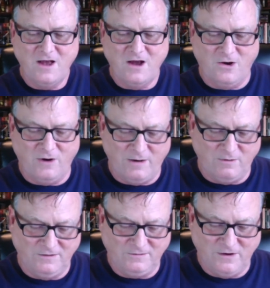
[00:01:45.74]
All right,
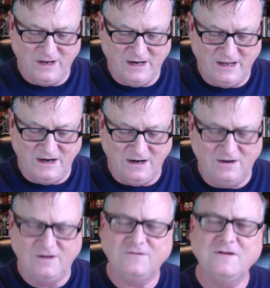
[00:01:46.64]
well, let's go ahead and get into
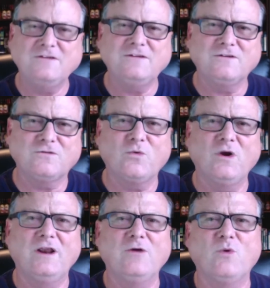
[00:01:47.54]
this. This is
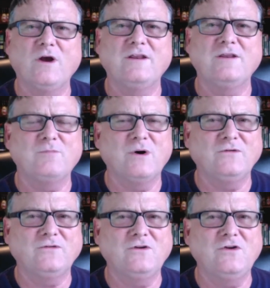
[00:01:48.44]
really one of the
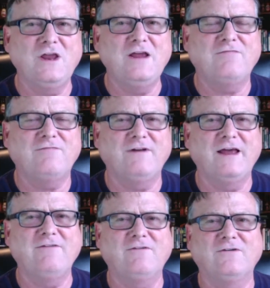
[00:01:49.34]
most unique
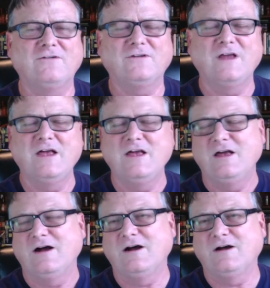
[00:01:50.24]
flavors
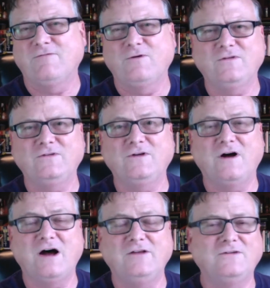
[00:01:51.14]
for a
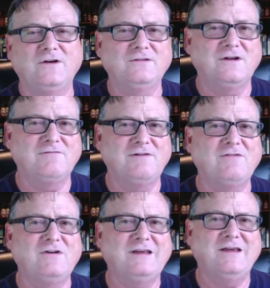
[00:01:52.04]
hot sauce that I've
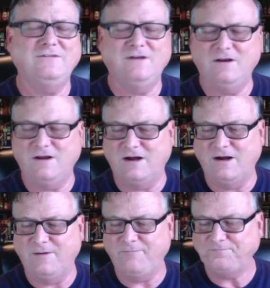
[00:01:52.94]
ever tasted.
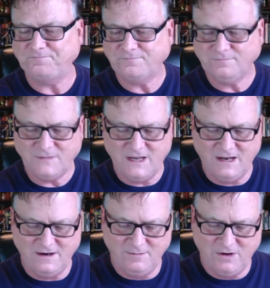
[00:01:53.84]

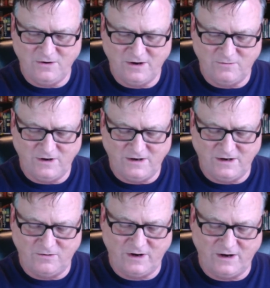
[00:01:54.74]
And let me go ahead and read the
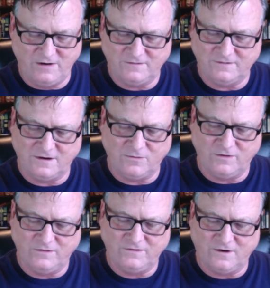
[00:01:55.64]
ingredients.
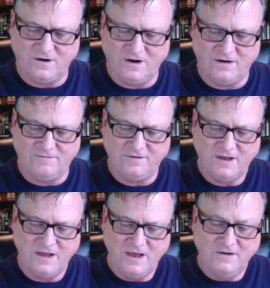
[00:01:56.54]
We start off,
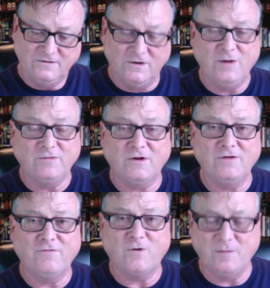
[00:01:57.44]
sodium is
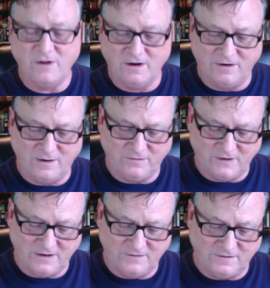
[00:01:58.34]
only 40 milligrams, so
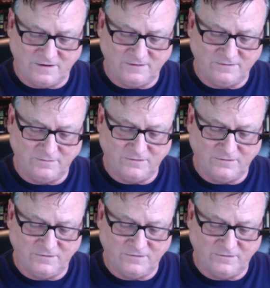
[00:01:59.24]
that's awesome.